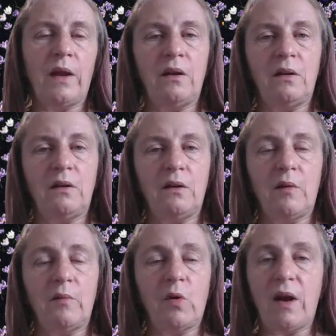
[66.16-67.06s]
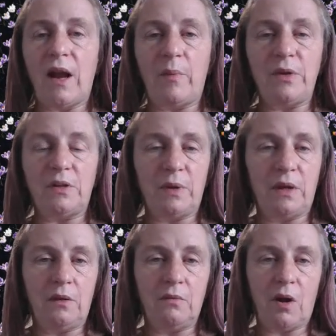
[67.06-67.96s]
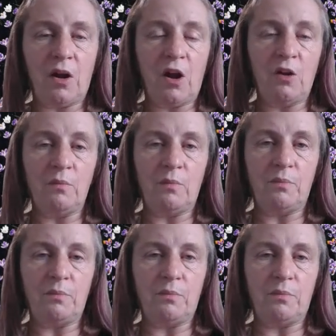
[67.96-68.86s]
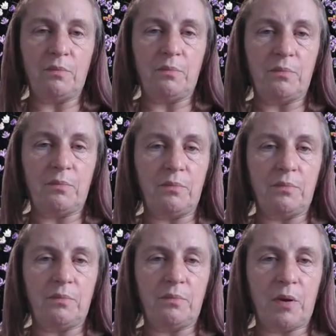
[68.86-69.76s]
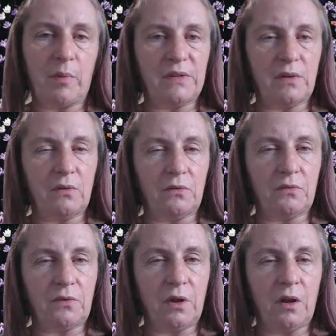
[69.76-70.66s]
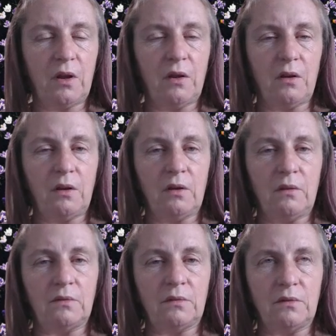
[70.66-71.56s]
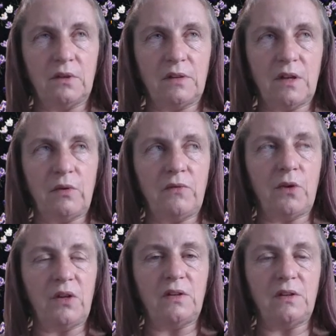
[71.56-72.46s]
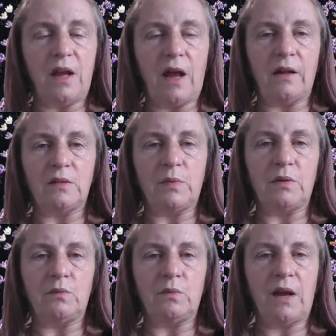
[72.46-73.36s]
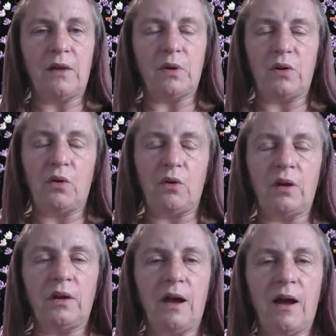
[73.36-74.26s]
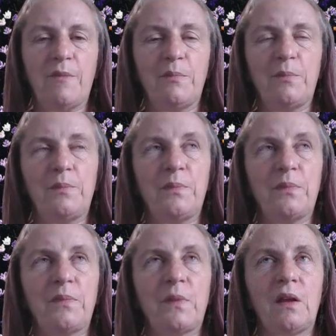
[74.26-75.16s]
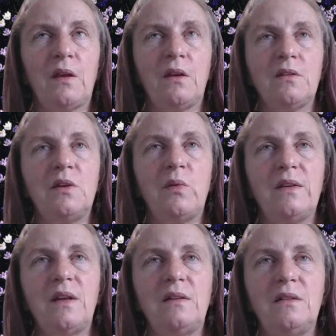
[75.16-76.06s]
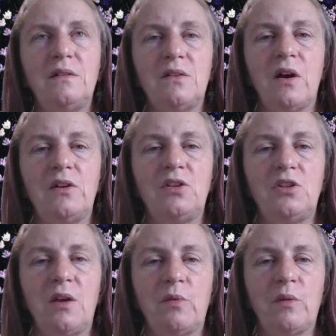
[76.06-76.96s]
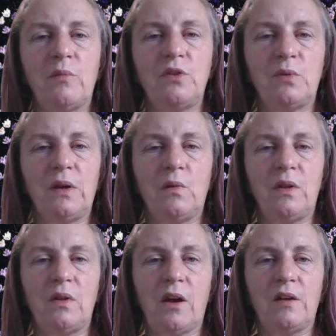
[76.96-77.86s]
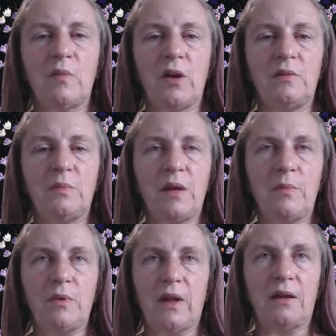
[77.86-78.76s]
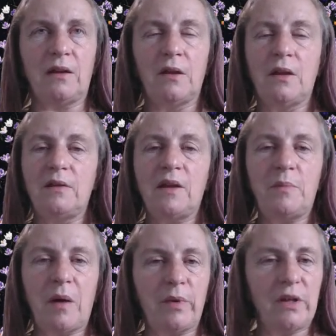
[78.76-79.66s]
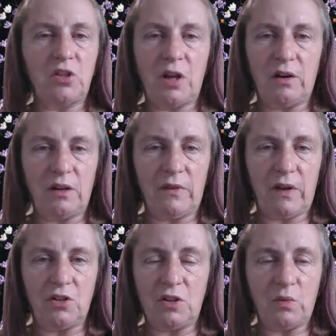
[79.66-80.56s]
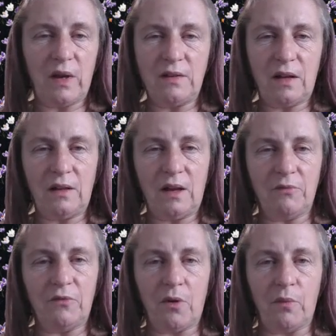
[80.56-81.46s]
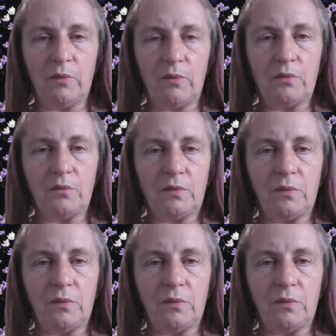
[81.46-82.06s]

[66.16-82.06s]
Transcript: when I'm quite happy to be at home by myself? I was going to say with 46 cats, but we have one dog. So where's that desire to share what I'm doing with like-minded people, that bubbly sharing of energy? Where's that come from